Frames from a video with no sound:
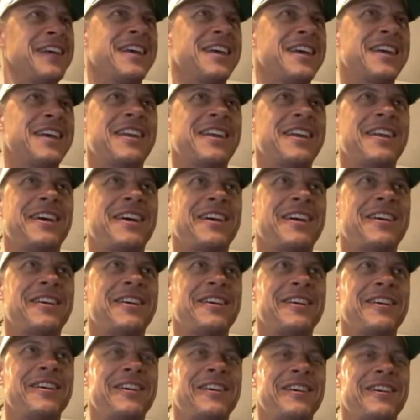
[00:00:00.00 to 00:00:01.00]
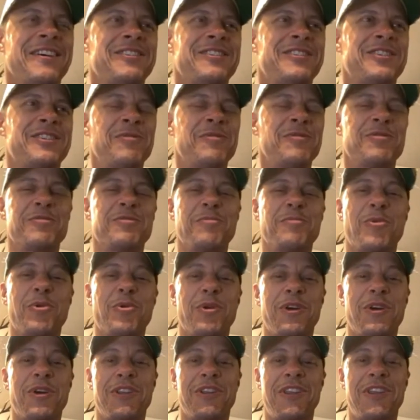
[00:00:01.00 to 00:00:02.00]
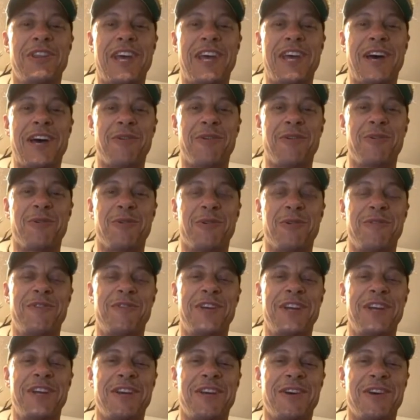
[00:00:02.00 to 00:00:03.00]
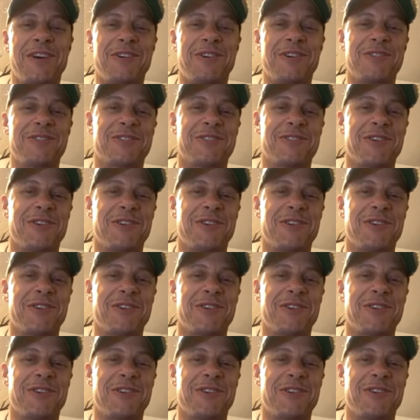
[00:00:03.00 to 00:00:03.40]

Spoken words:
and she was more into the outdoor video.